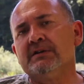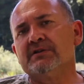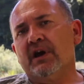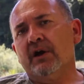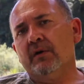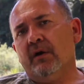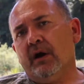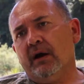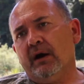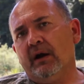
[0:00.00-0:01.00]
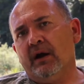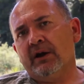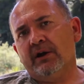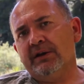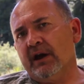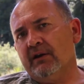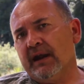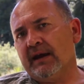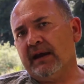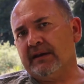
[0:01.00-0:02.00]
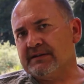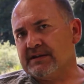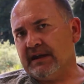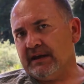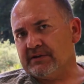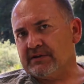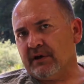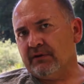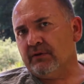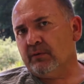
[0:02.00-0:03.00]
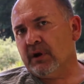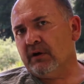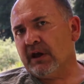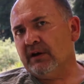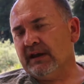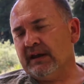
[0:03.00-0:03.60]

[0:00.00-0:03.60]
So I got no luck out of Seeker, so I thought, well, I'll go to